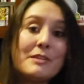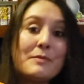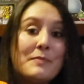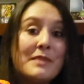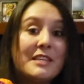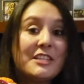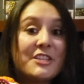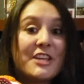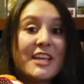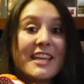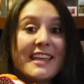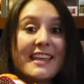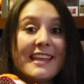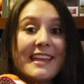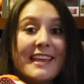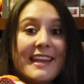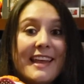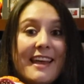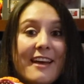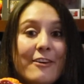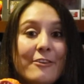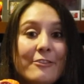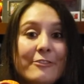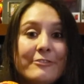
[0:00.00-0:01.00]
be checking it
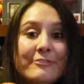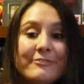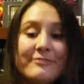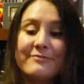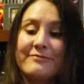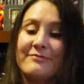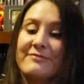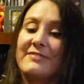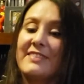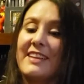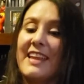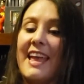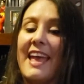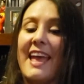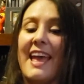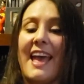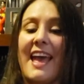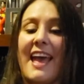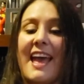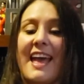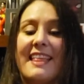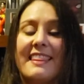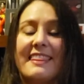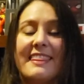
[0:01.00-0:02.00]
out.
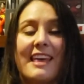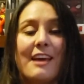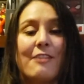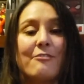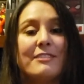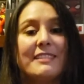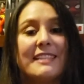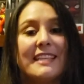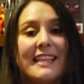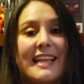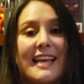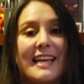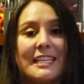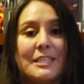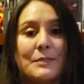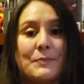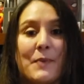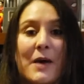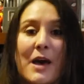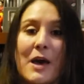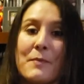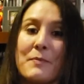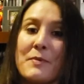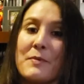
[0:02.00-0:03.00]
That was the last
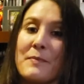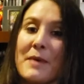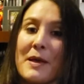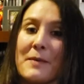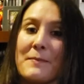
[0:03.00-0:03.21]
pop of my